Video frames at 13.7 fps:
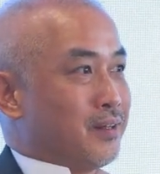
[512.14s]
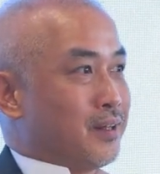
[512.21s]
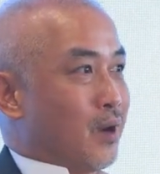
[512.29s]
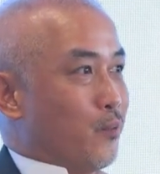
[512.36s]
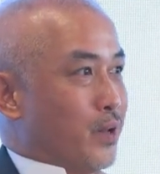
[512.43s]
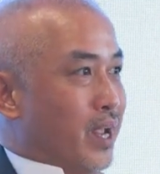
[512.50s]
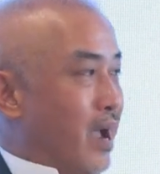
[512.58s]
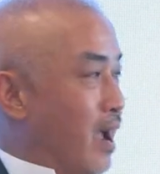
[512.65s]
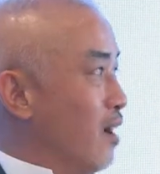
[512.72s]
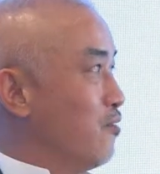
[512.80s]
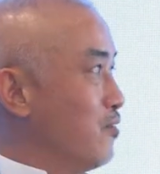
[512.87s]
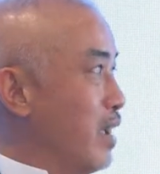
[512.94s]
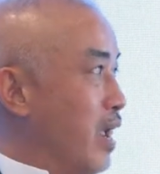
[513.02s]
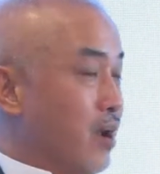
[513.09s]
that we
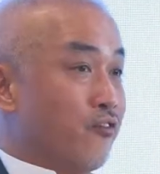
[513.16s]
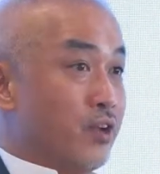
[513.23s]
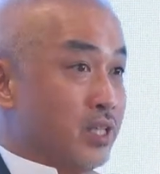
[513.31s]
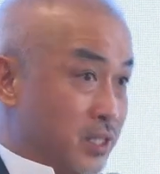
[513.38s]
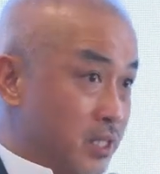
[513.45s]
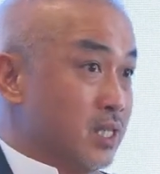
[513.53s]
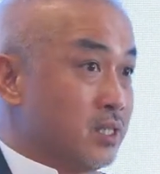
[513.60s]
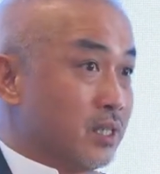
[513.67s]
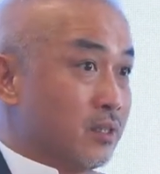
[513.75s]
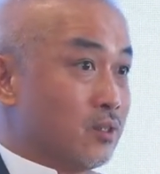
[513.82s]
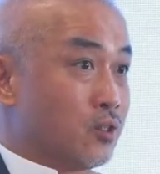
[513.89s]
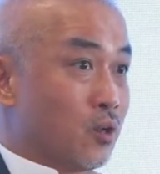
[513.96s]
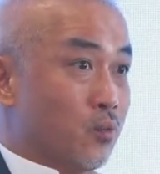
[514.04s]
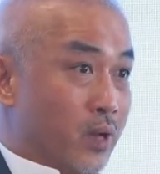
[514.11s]
have every
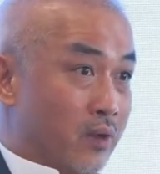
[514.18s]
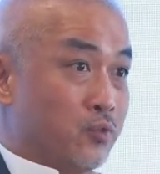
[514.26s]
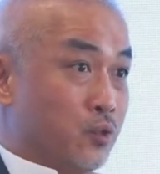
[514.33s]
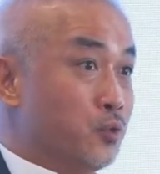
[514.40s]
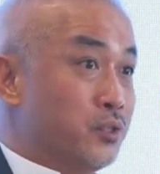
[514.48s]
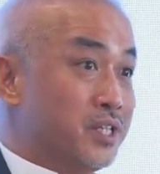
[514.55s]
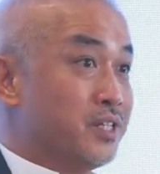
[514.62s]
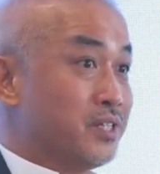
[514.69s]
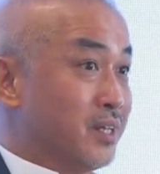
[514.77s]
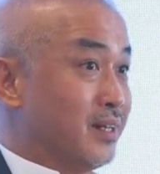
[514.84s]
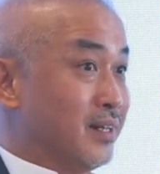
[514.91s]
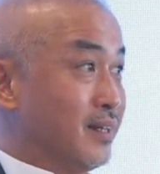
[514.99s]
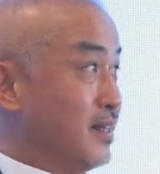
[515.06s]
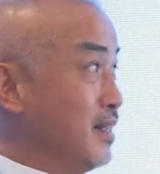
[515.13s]
season. So we have 2
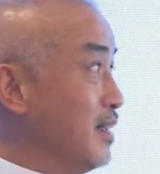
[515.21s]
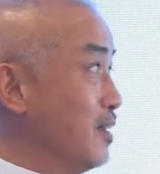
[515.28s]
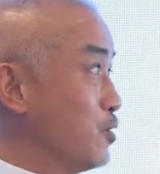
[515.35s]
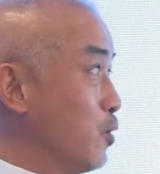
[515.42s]
seasons in a year.